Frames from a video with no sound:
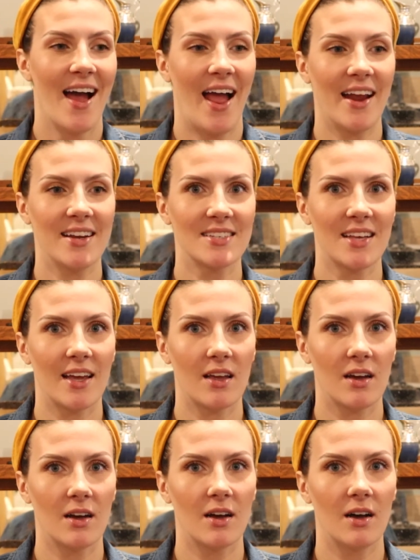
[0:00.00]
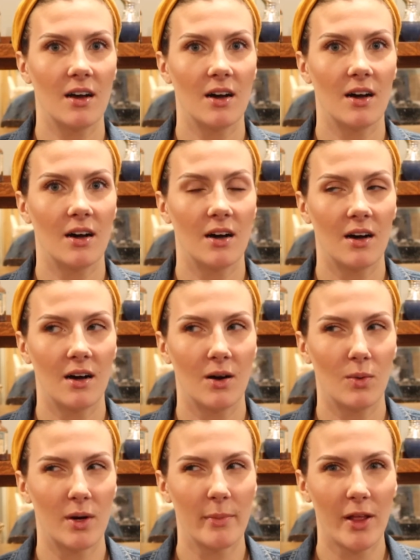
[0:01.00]
And he's like, uh,
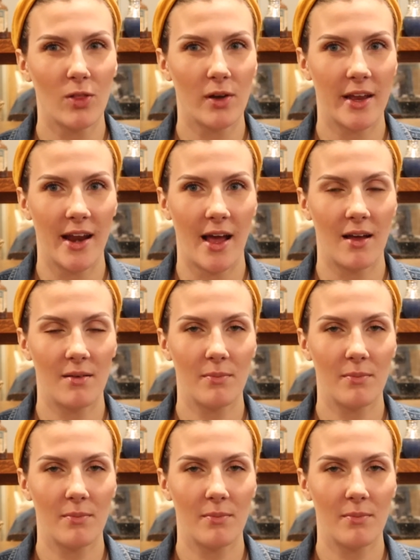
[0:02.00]
what am I looking at?